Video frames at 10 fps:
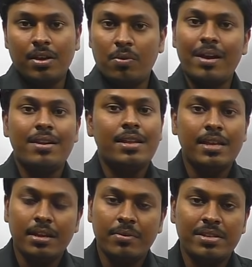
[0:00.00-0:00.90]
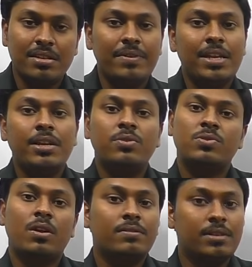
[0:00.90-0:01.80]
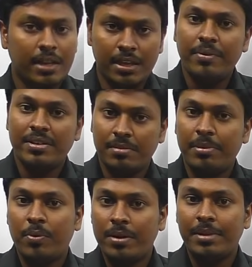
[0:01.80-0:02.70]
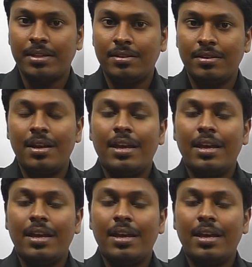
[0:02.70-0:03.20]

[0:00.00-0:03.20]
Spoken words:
Quadratic equation, we need to solve the equation by one method.